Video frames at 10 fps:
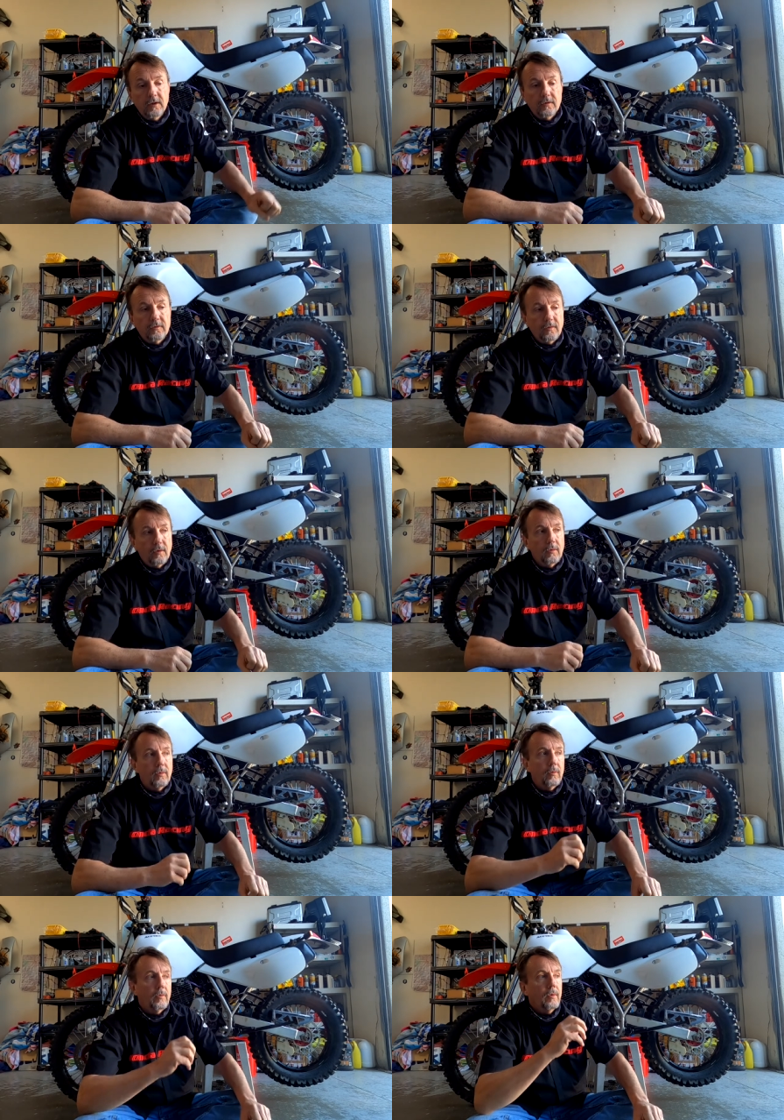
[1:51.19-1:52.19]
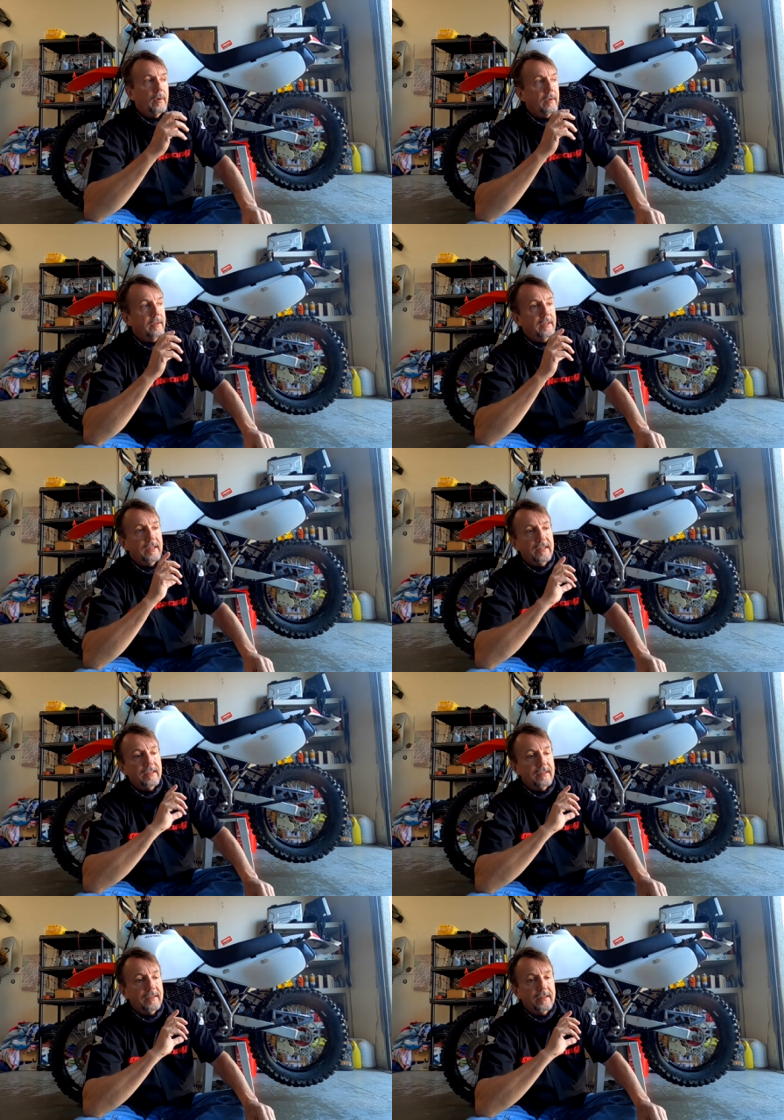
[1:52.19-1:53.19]
So
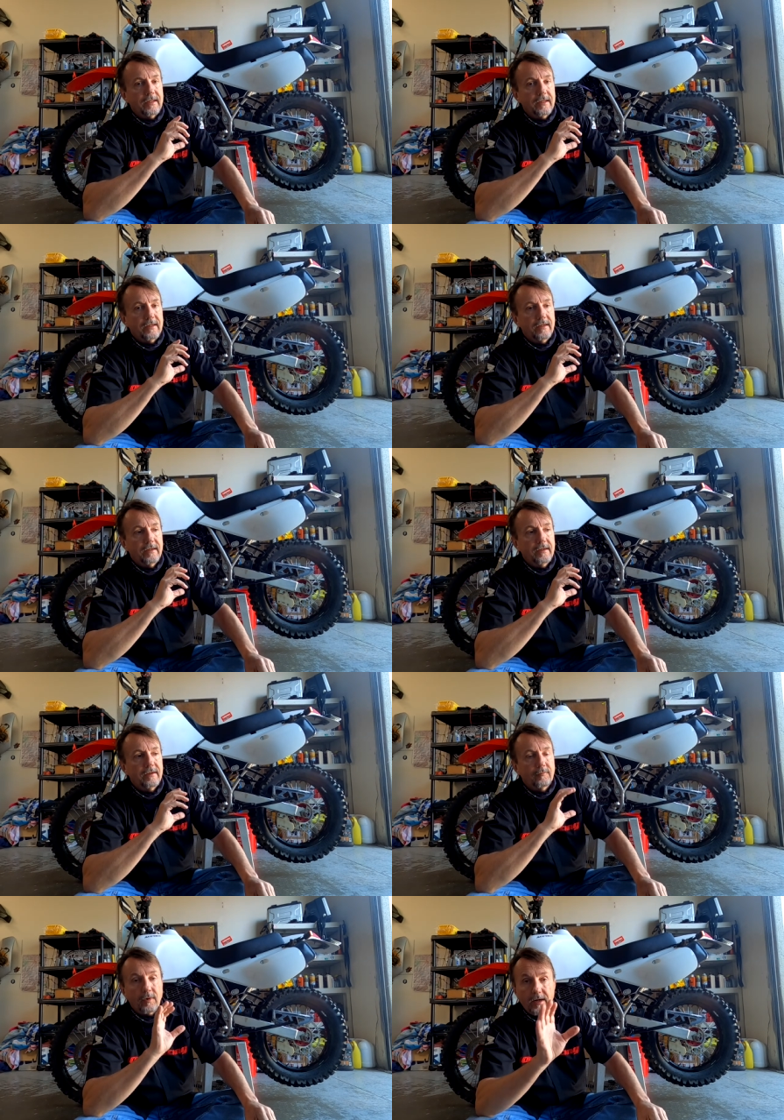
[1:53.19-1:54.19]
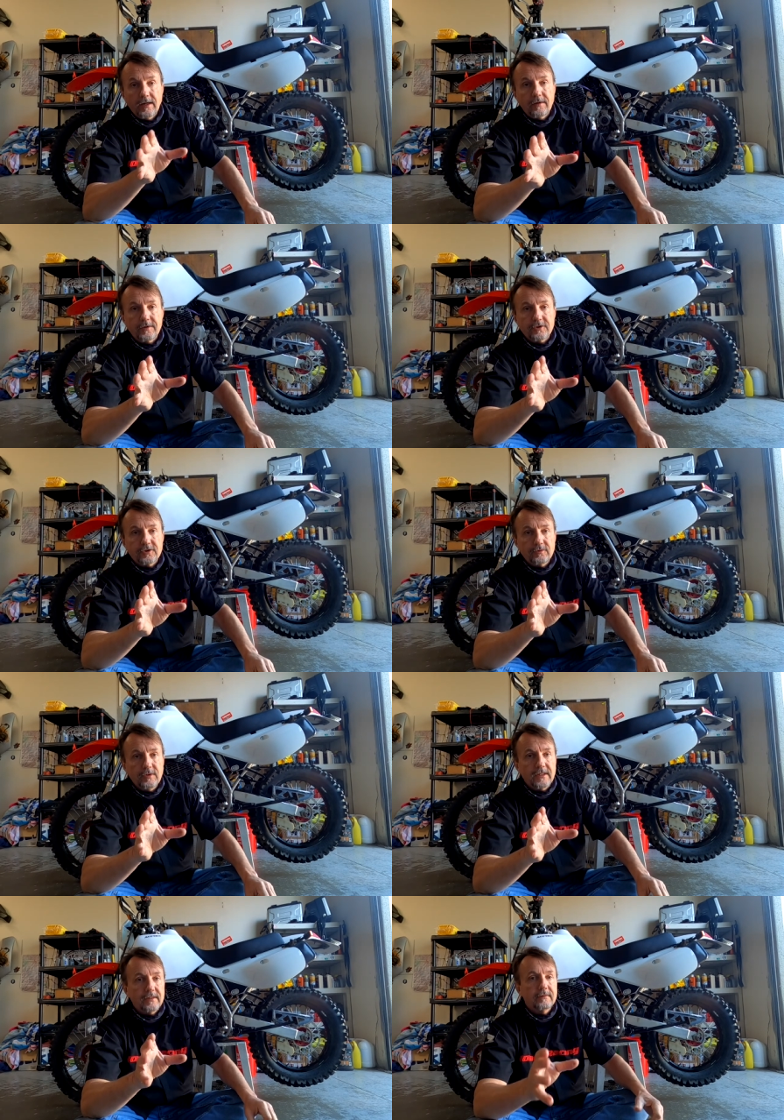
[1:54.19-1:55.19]
the riding on the
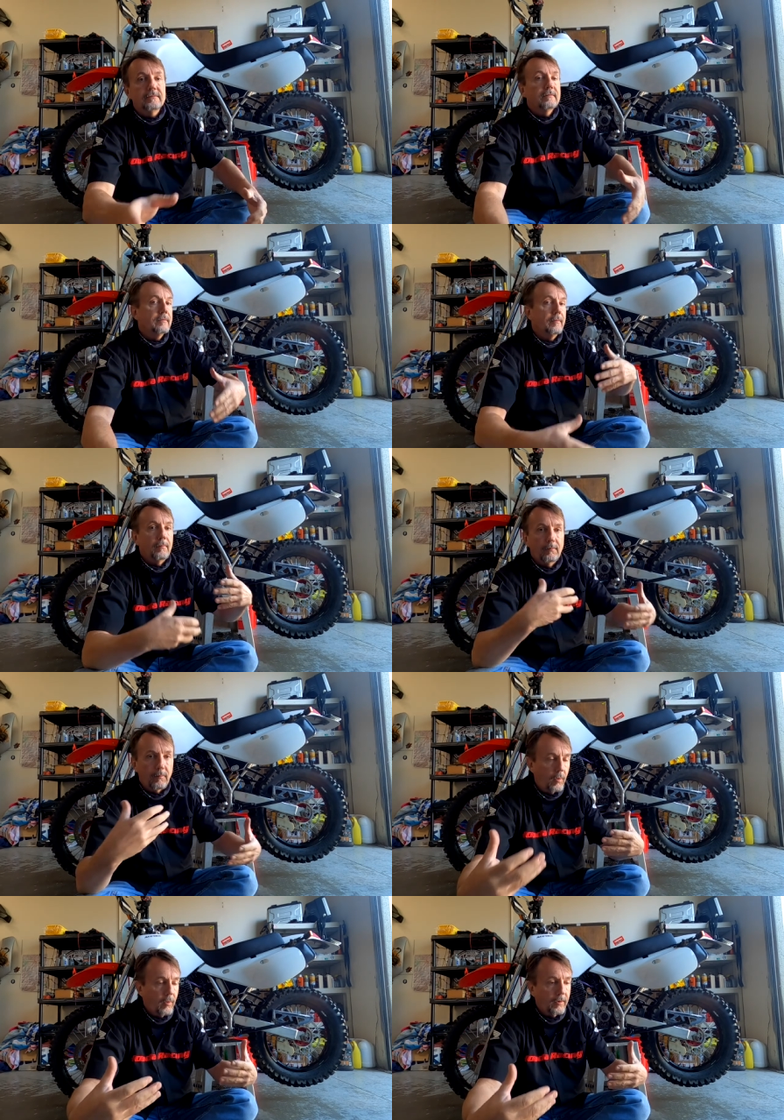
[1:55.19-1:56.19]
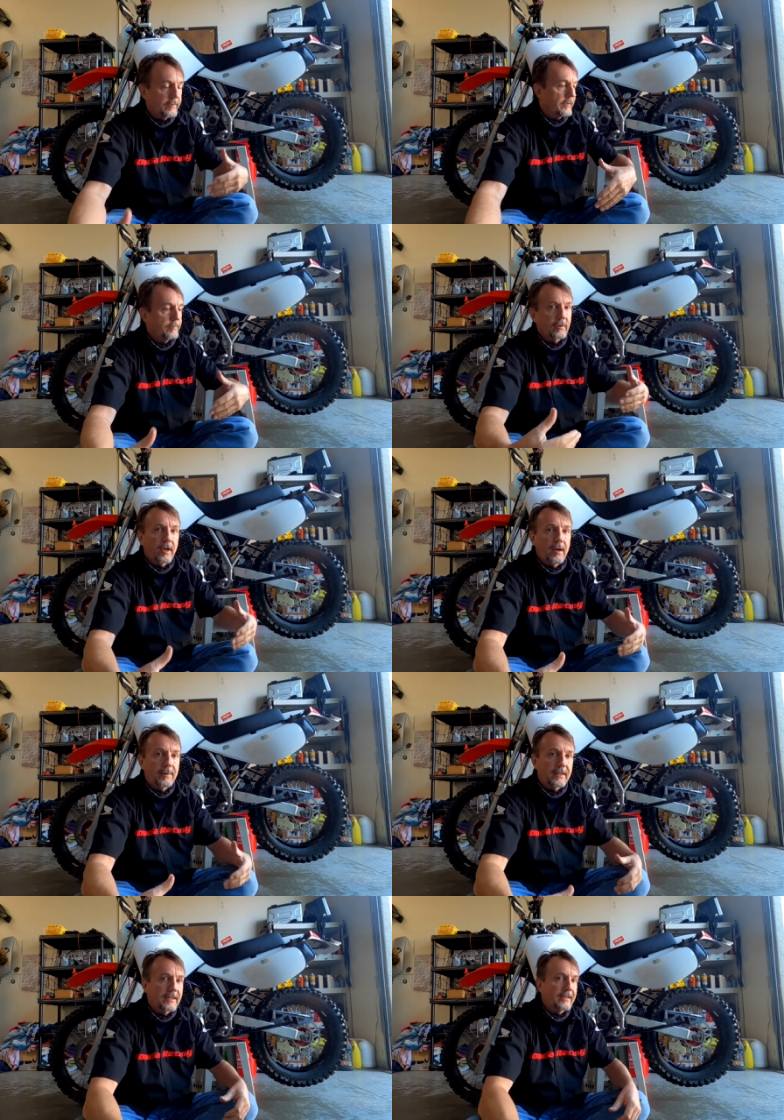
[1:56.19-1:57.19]
street more
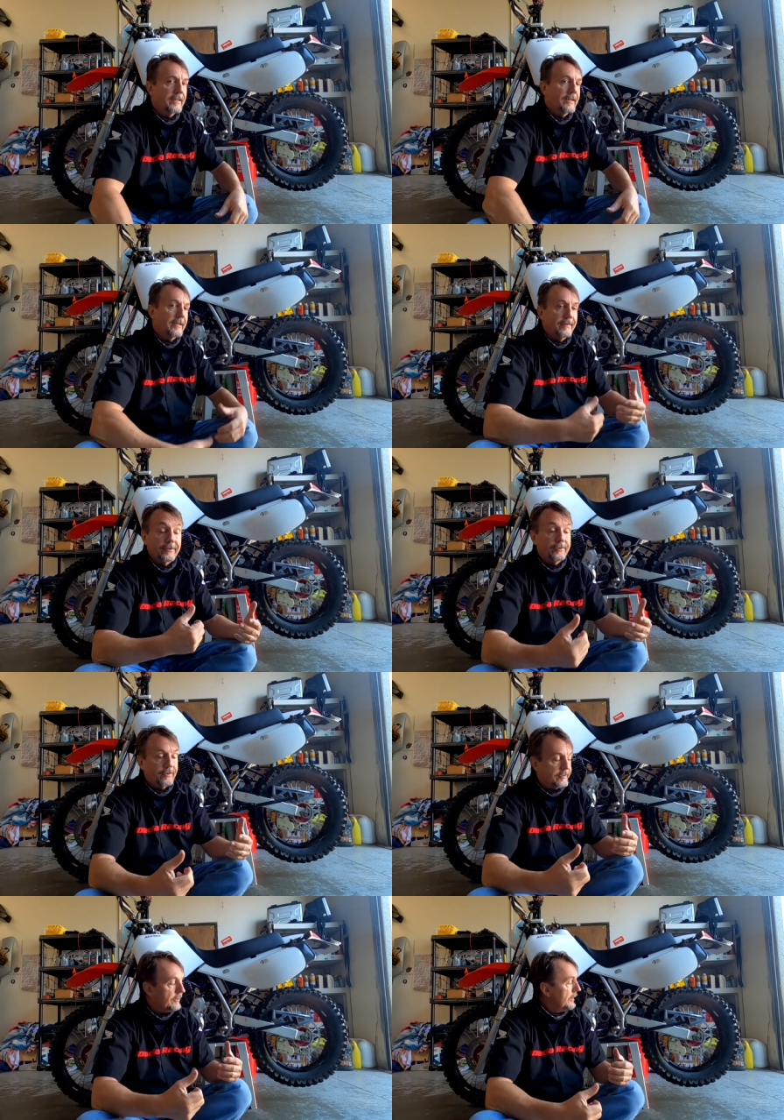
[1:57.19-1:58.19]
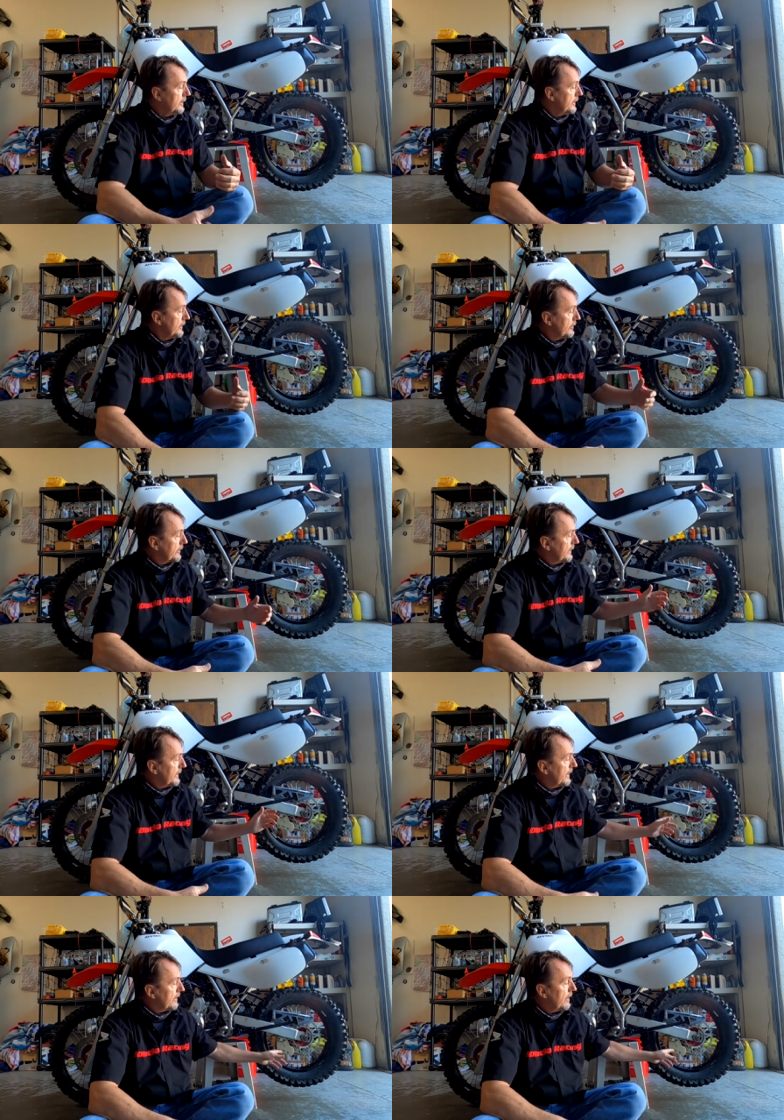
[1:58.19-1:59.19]
predominantly than in the dirt, you're going to
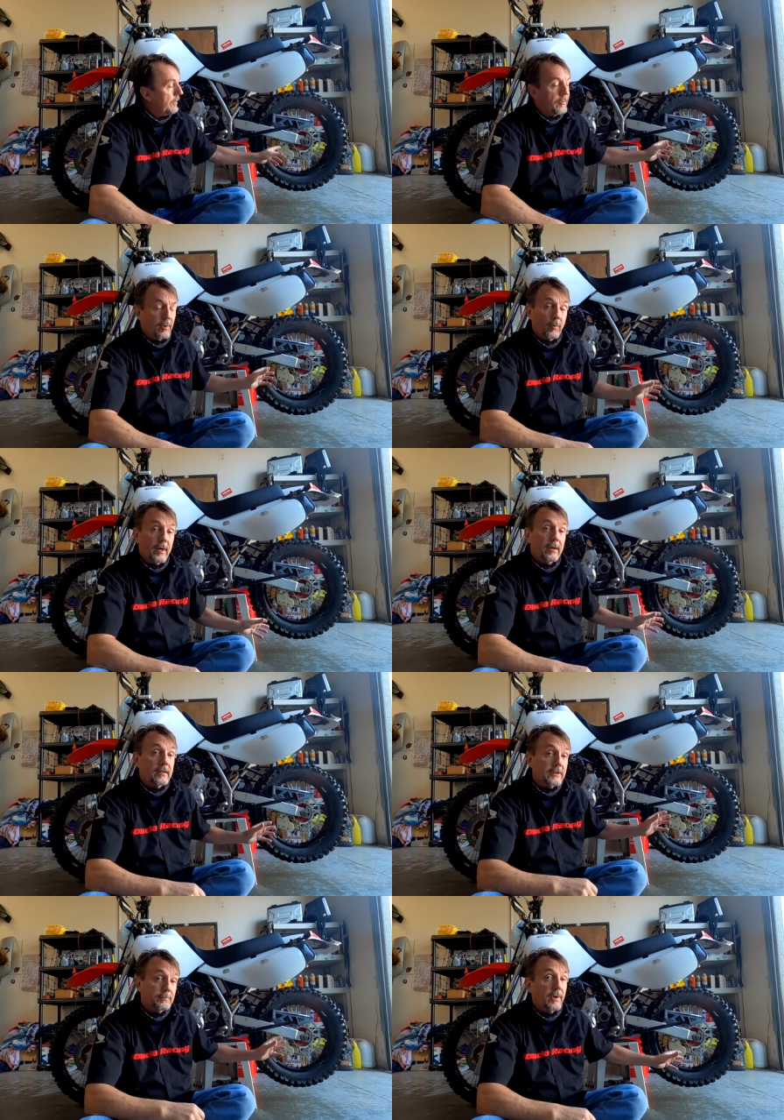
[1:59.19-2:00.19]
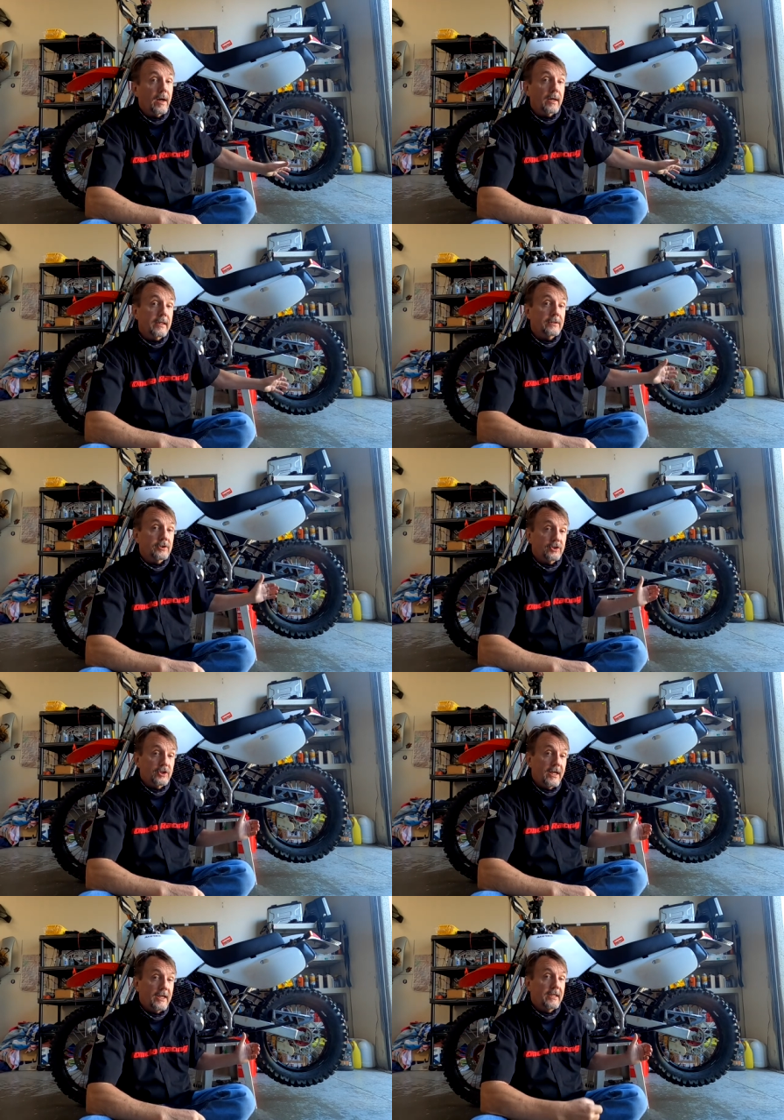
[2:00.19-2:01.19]
get a lot more wear on sprockets,
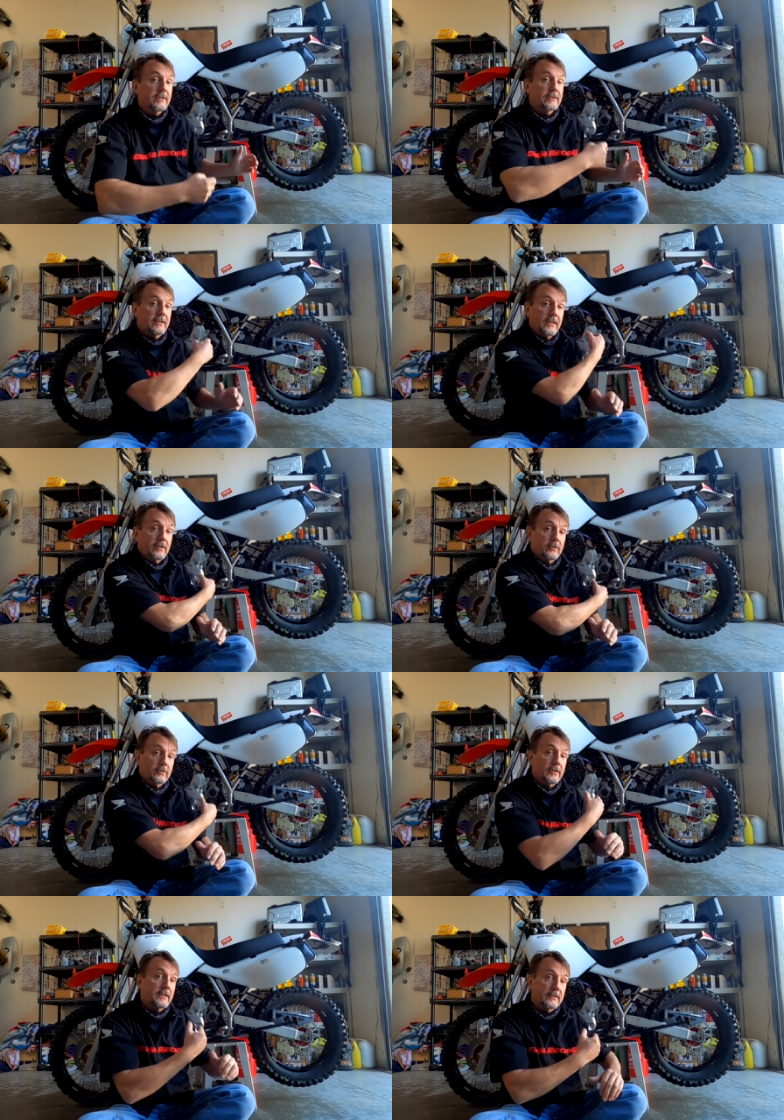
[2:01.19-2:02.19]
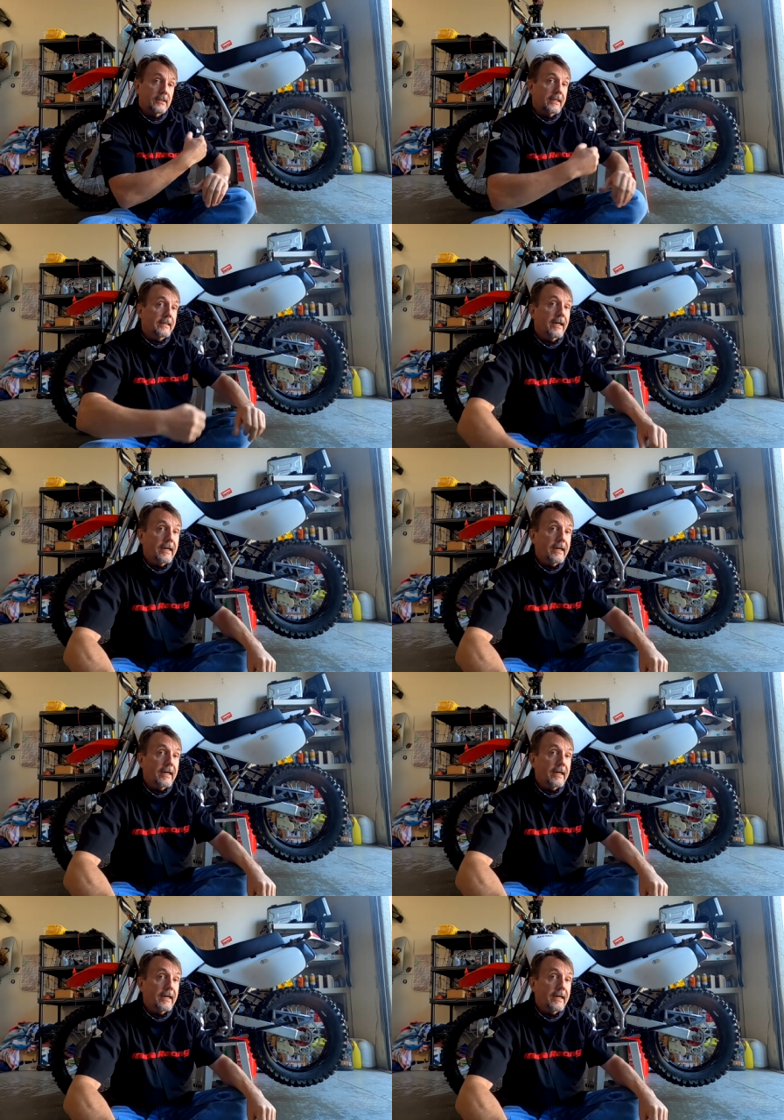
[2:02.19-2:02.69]
chains, gears, things like